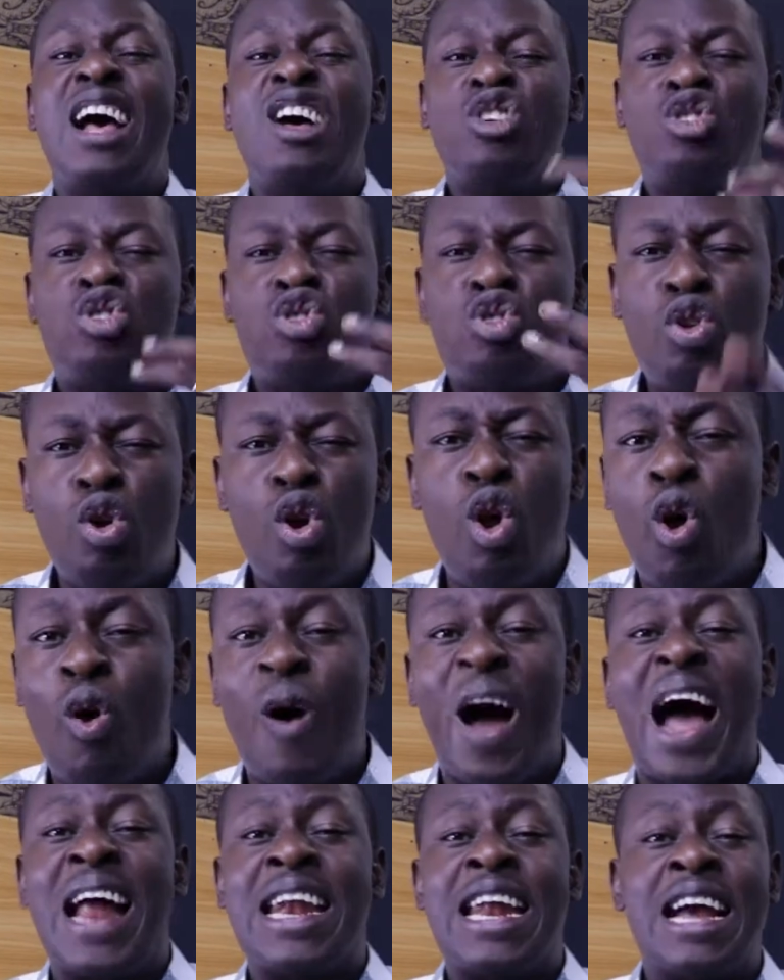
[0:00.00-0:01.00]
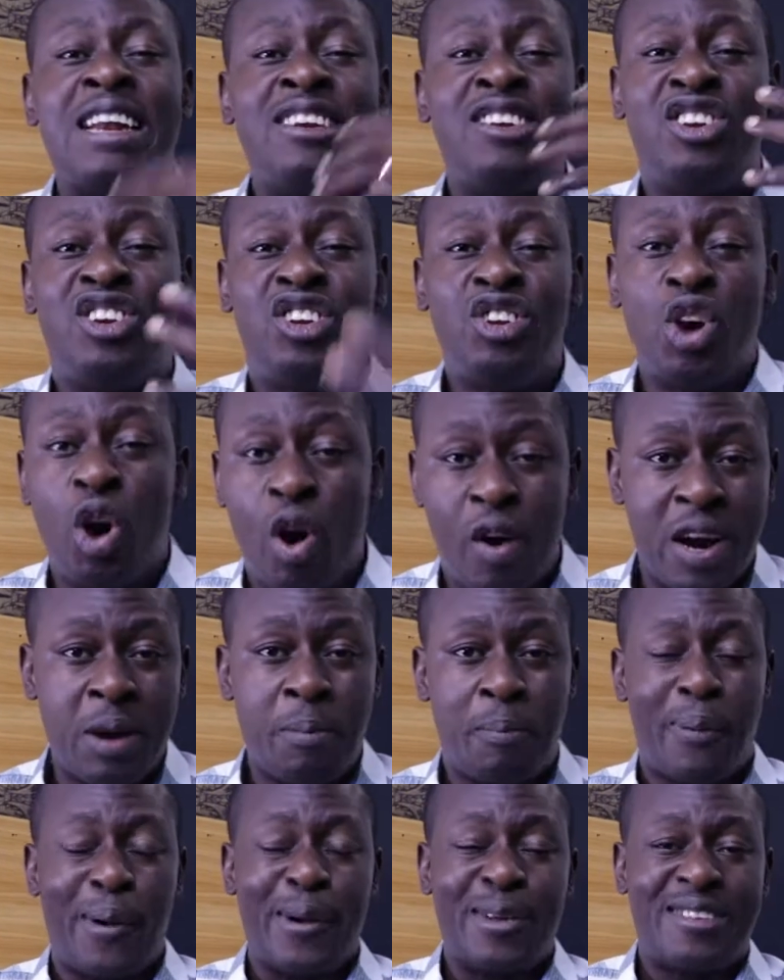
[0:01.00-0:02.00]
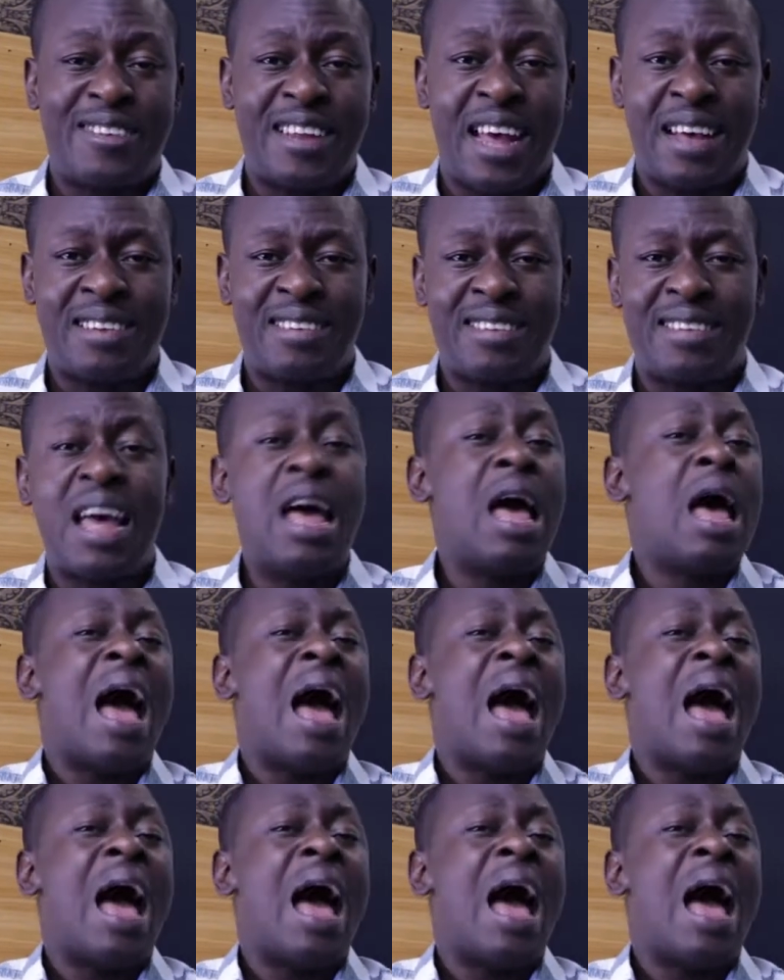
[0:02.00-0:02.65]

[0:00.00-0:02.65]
slow and enduring process.